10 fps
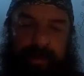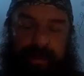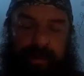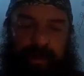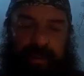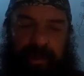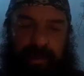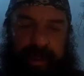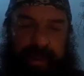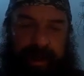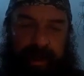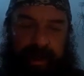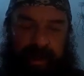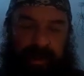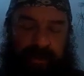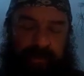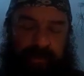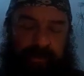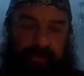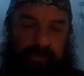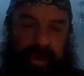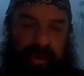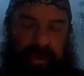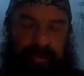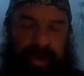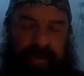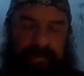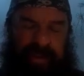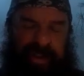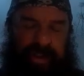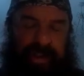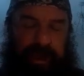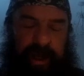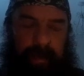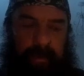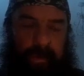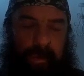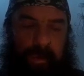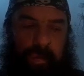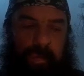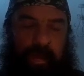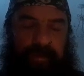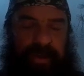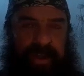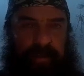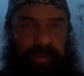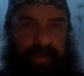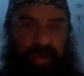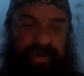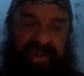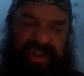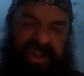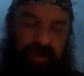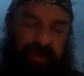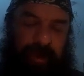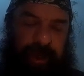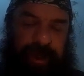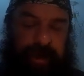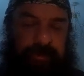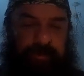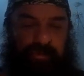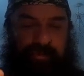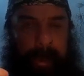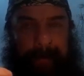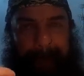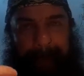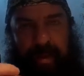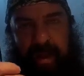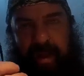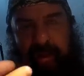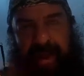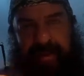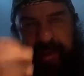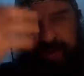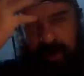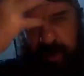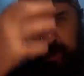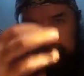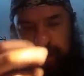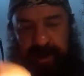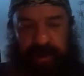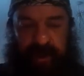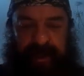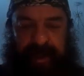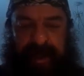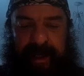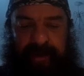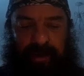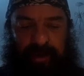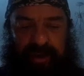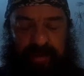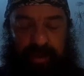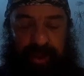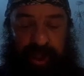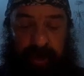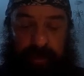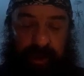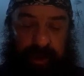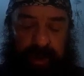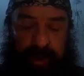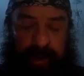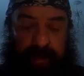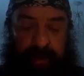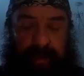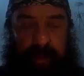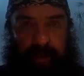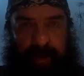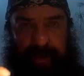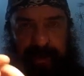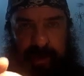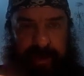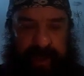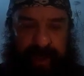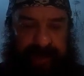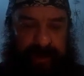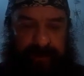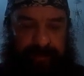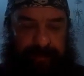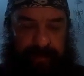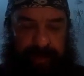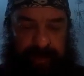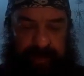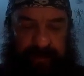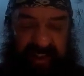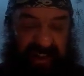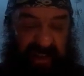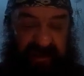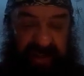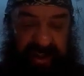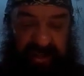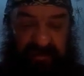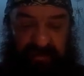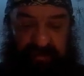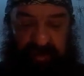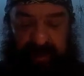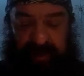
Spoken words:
because you know, like a lot of baitfish, for example roach, silver body, and they might have a darker head, or small chub, they will have a darker head. In fact, a lot of fish have